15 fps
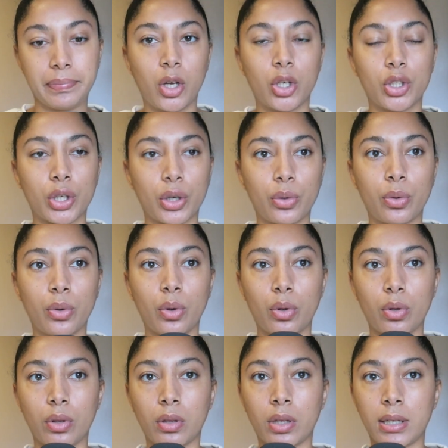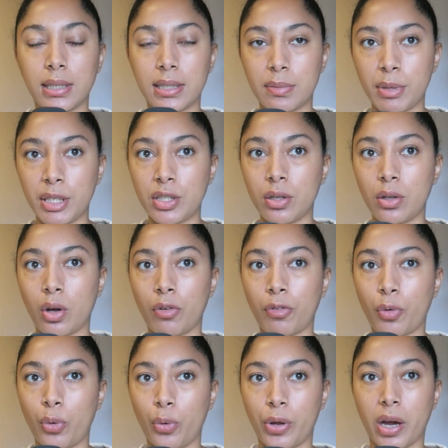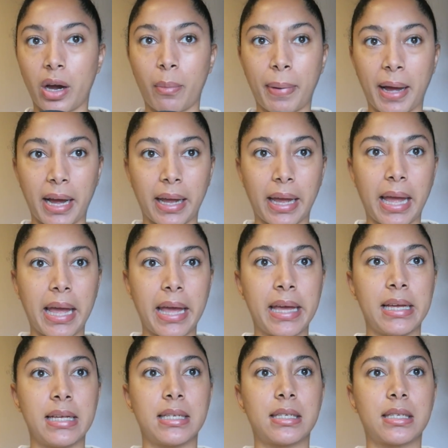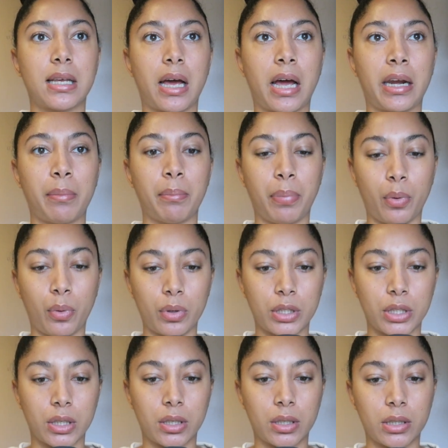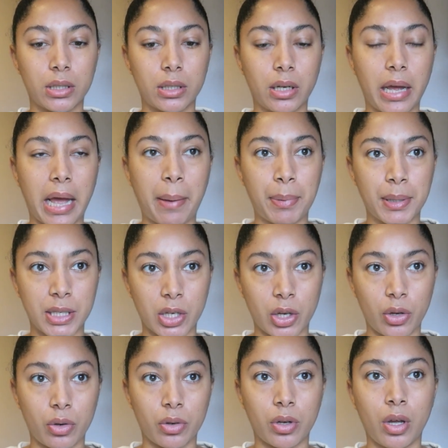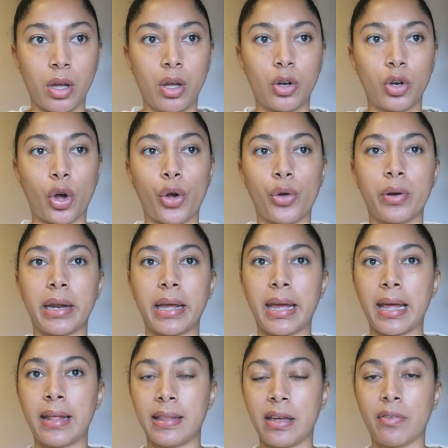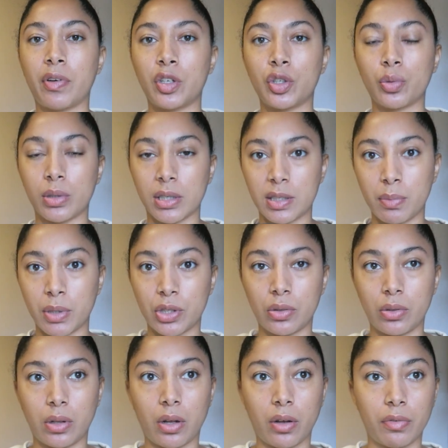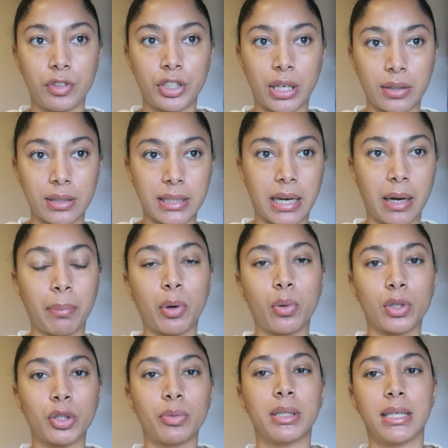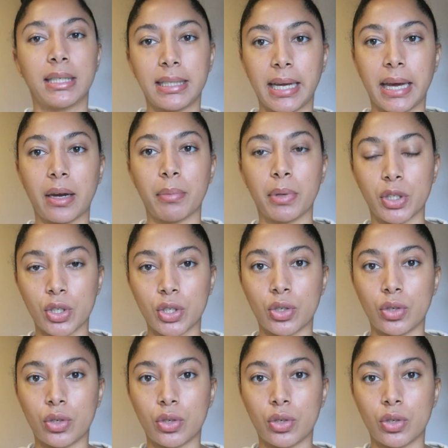So the dismissal of Hu Yaobang is an important episode, not only in the eventual dismissal of Zhao Ziyang, but also in the Tiananmen